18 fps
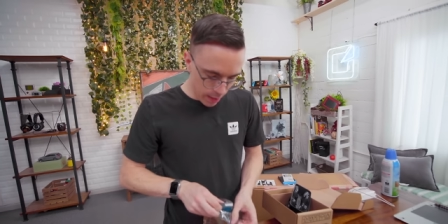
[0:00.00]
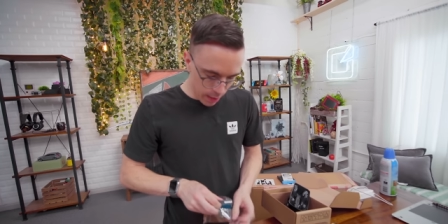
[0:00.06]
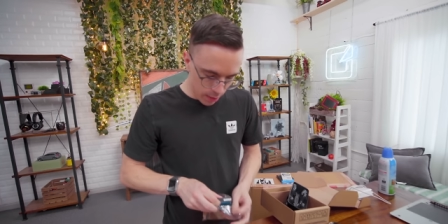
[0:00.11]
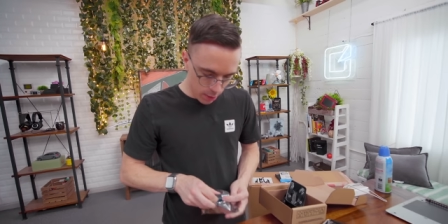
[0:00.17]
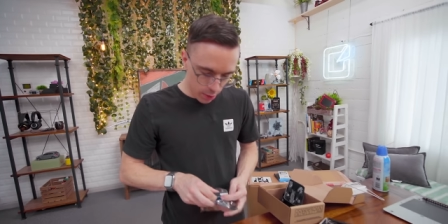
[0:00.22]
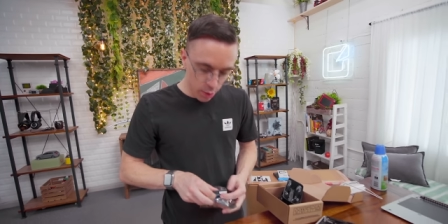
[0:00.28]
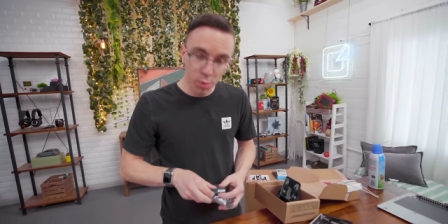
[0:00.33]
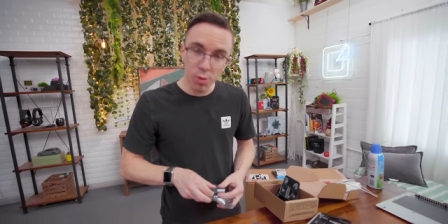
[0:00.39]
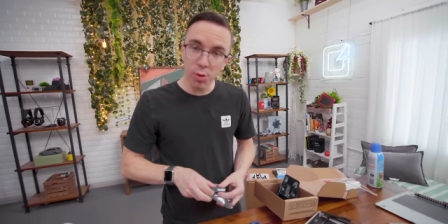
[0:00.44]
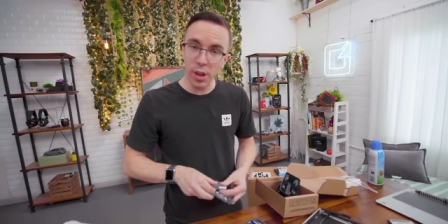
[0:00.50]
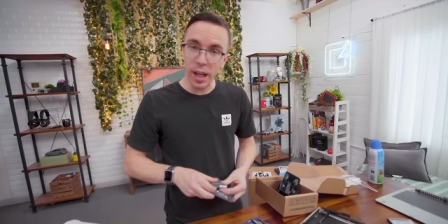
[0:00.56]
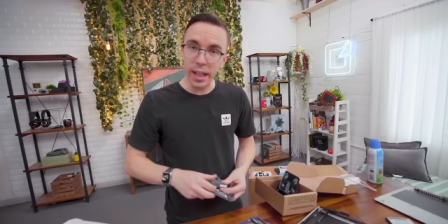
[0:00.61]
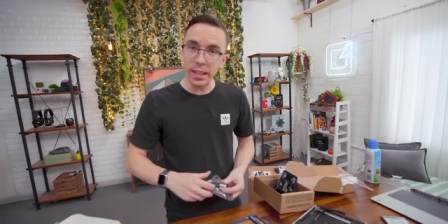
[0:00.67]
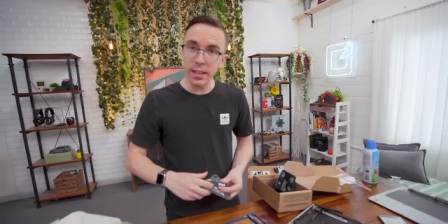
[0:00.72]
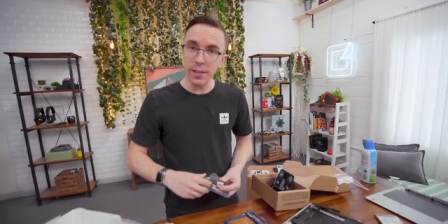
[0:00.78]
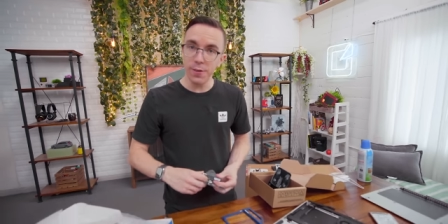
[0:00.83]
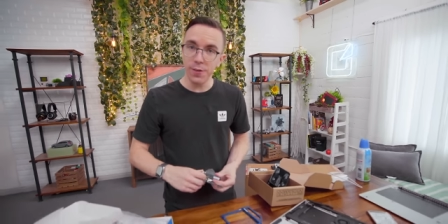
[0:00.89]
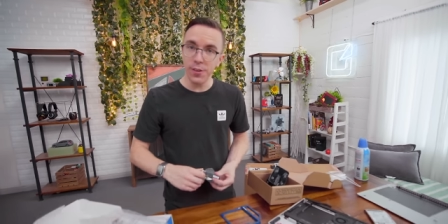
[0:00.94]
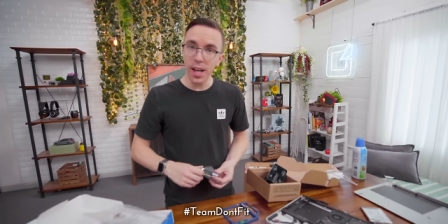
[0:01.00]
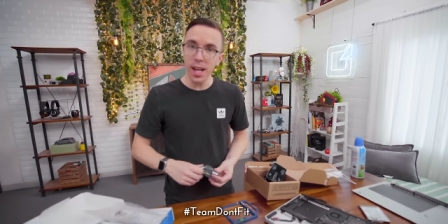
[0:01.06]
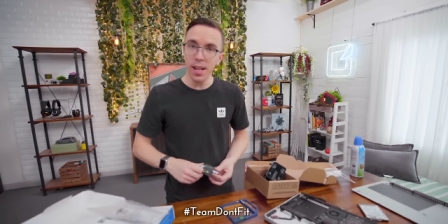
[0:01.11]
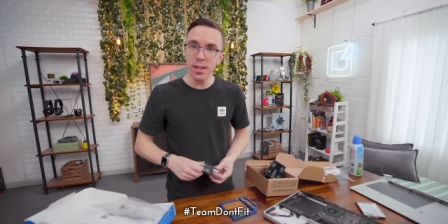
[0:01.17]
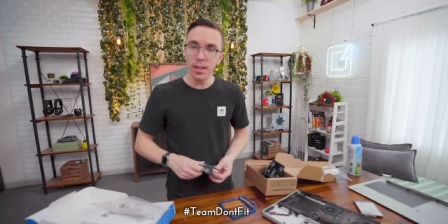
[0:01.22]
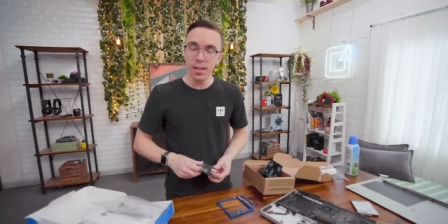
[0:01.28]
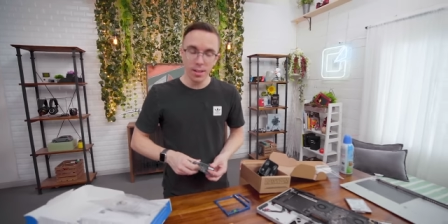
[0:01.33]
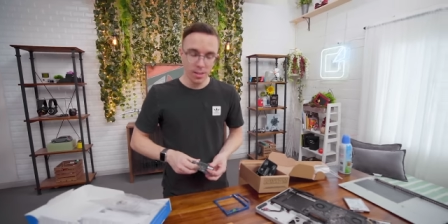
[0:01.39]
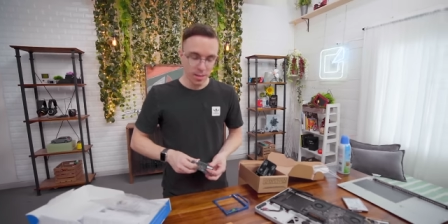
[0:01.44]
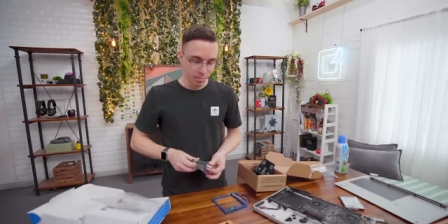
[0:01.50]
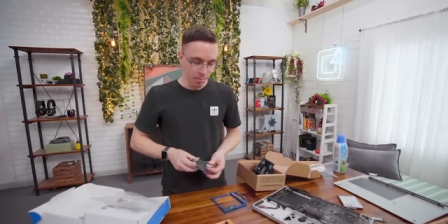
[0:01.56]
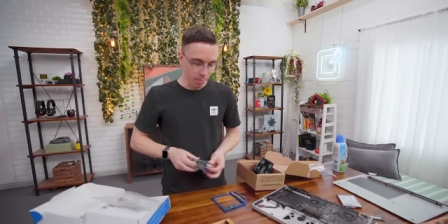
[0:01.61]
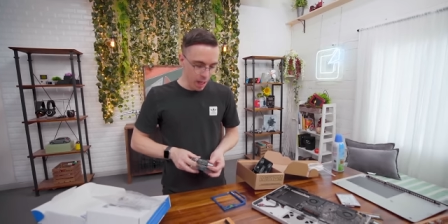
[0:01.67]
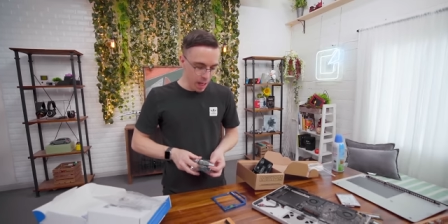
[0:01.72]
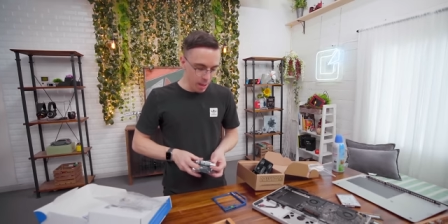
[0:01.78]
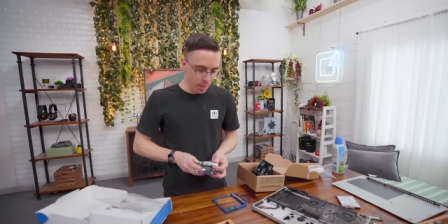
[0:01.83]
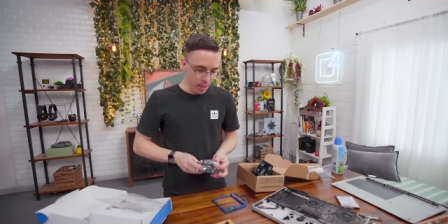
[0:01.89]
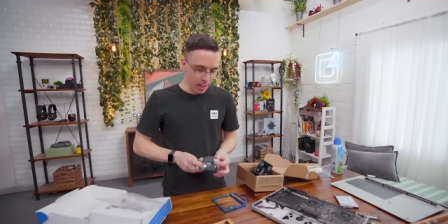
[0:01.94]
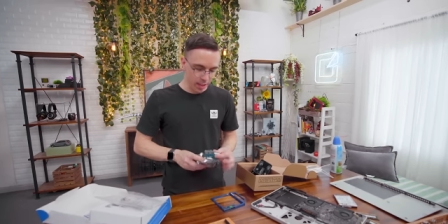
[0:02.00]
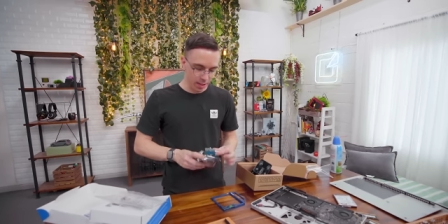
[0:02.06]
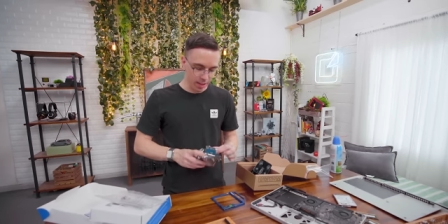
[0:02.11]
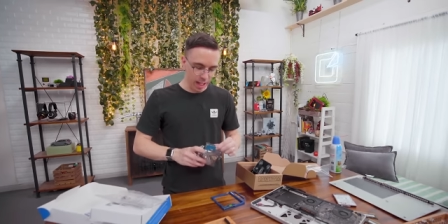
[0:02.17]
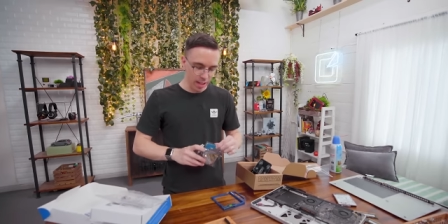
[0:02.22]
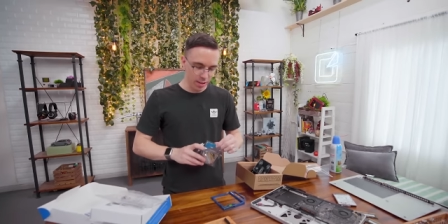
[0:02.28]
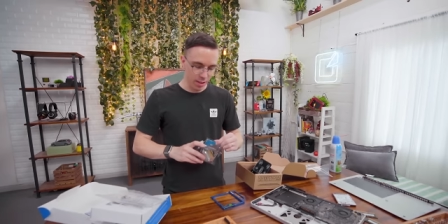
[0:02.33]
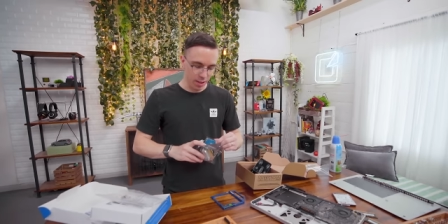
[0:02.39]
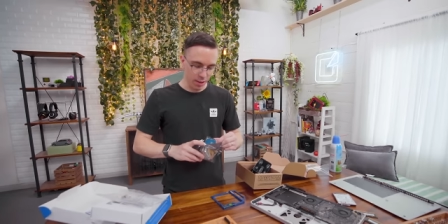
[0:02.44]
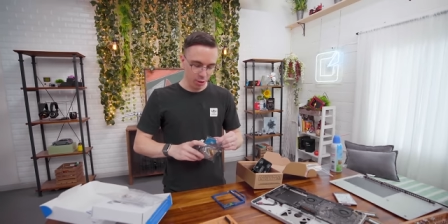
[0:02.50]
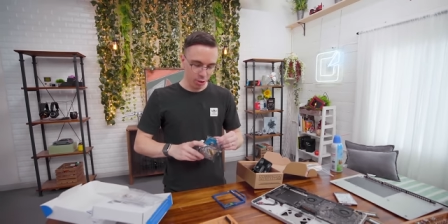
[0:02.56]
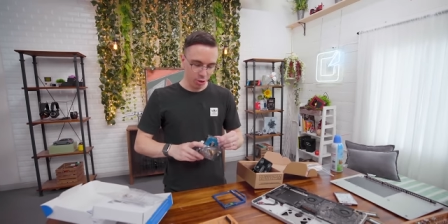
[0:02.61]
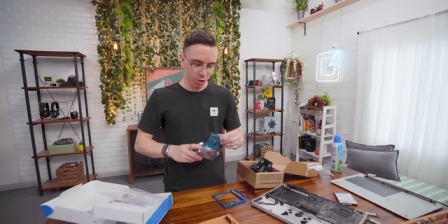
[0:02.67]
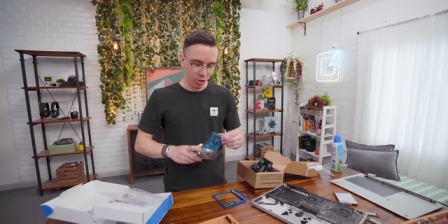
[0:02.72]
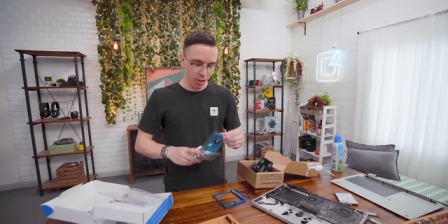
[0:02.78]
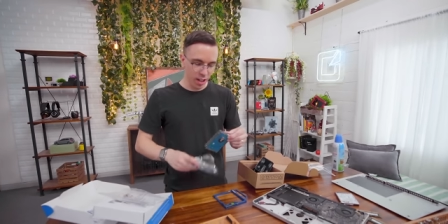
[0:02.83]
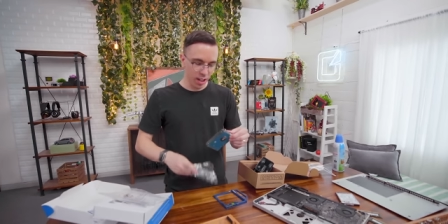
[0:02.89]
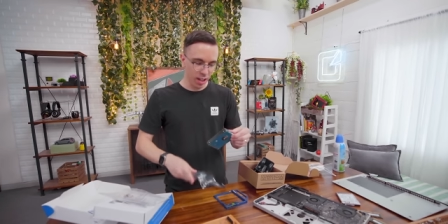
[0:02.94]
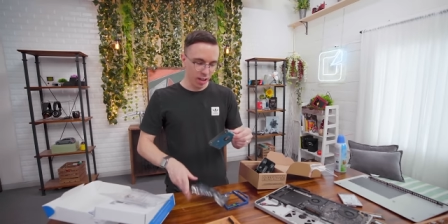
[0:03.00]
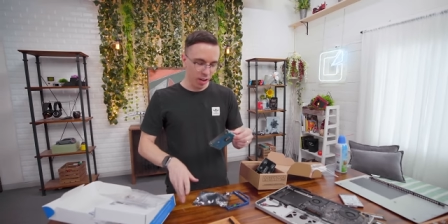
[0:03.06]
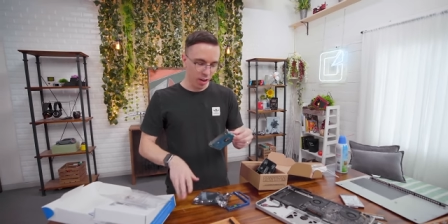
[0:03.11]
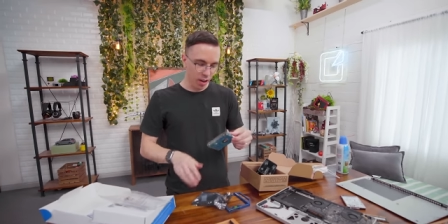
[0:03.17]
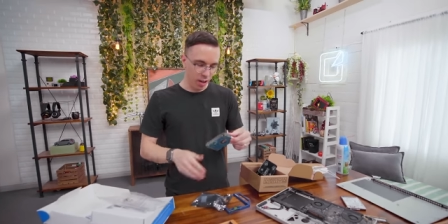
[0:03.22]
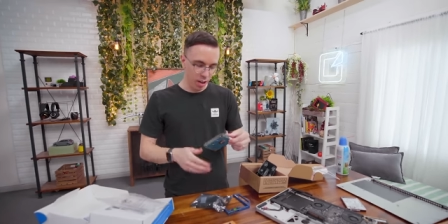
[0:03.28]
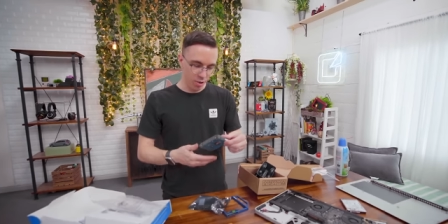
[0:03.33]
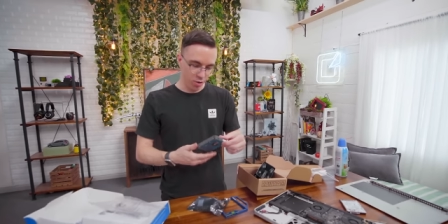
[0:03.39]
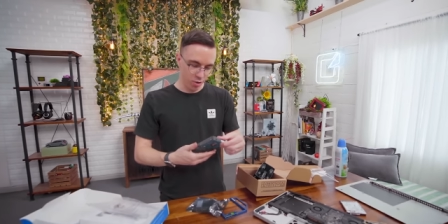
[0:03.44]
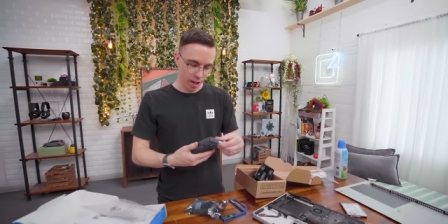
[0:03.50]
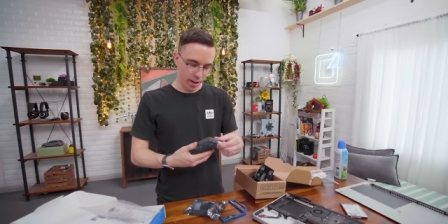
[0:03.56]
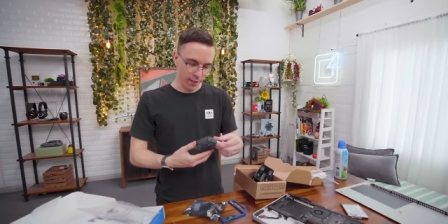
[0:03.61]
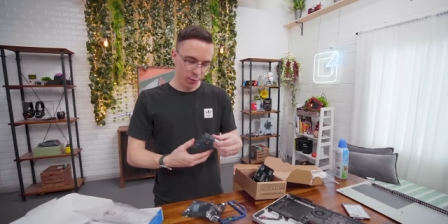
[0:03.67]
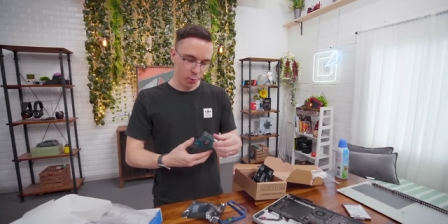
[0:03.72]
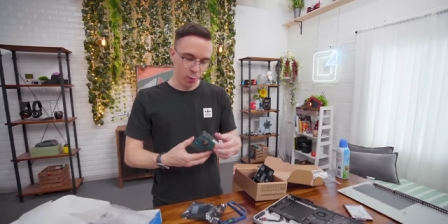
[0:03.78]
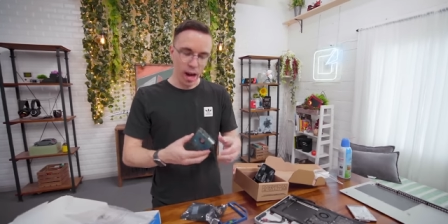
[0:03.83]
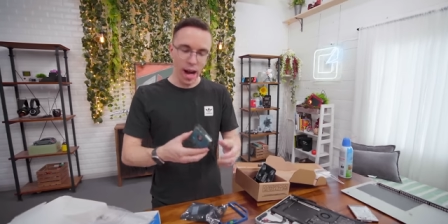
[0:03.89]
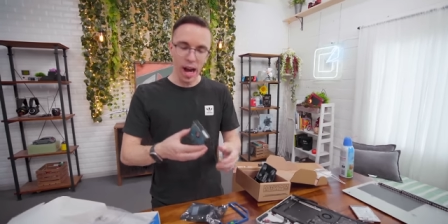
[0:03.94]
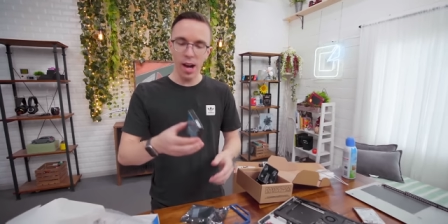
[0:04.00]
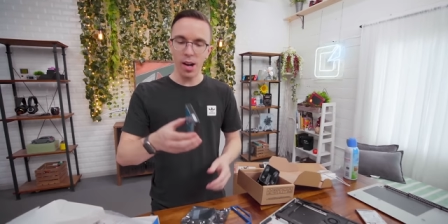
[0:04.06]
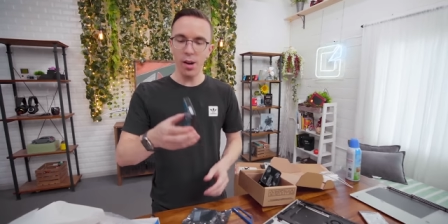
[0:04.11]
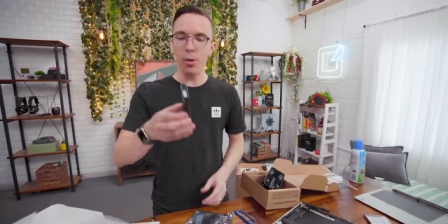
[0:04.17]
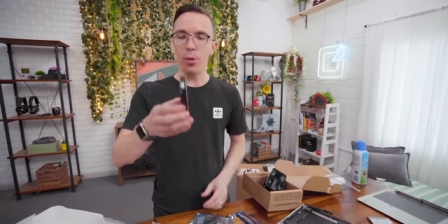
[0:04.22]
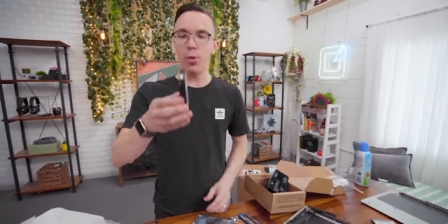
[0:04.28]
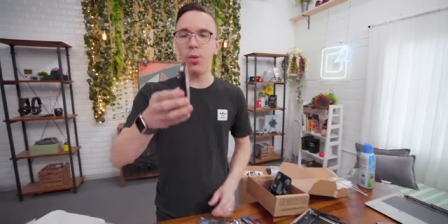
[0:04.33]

this too thick to fit? Maybe, because that's a thick hard drive. Wow,